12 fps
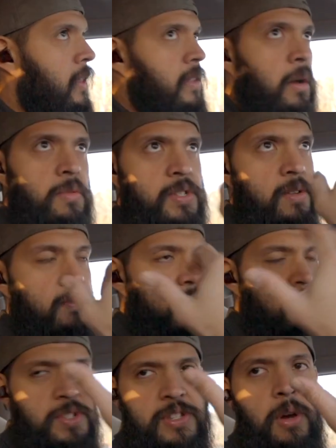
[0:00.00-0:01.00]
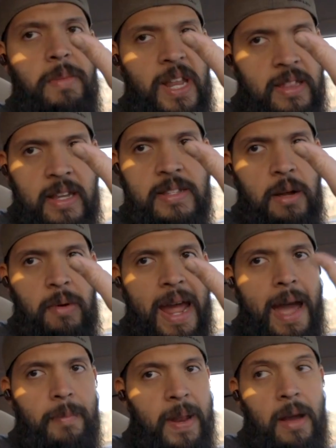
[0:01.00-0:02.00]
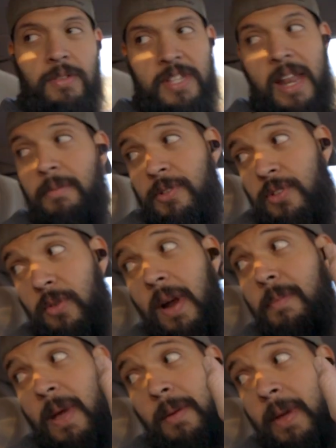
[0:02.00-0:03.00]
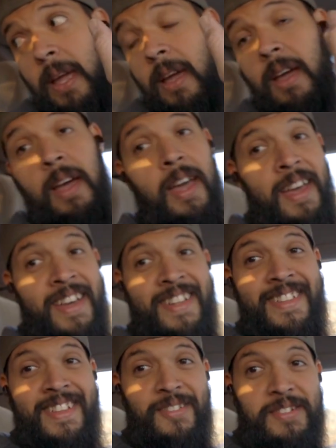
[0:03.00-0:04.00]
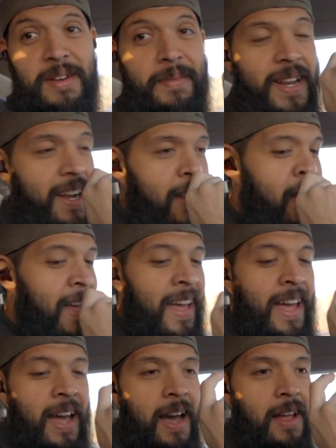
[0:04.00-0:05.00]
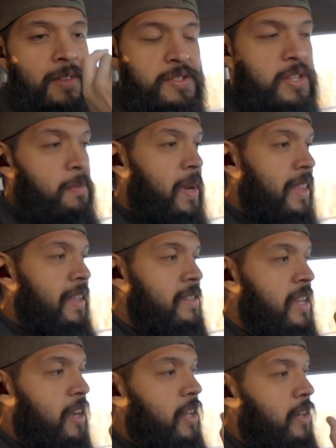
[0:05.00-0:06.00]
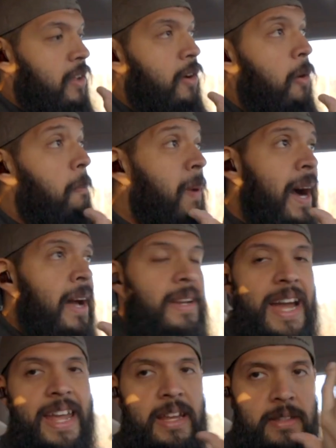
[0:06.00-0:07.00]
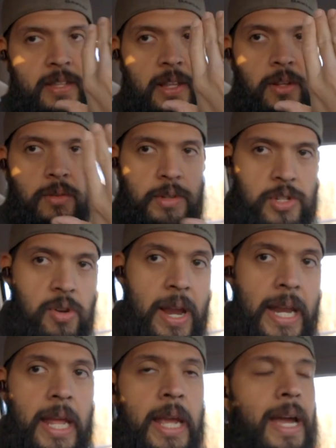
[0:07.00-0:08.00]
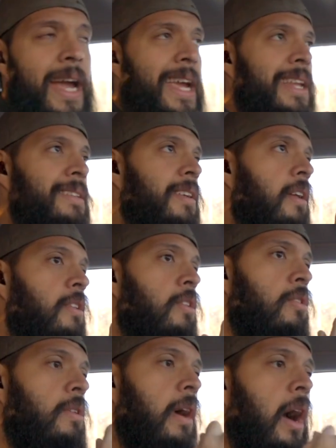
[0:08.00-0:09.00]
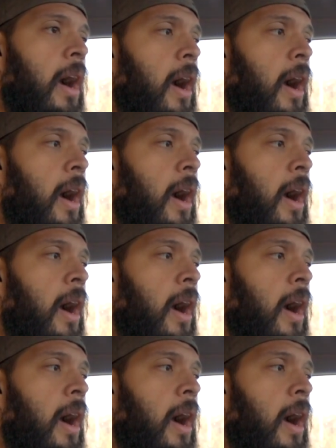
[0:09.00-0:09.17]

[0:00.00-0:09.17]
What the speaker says: there was so many things that were happening I wasn't able to, right baby? That was Camila. There was so many things I couldn't do, but I continued with training, I continued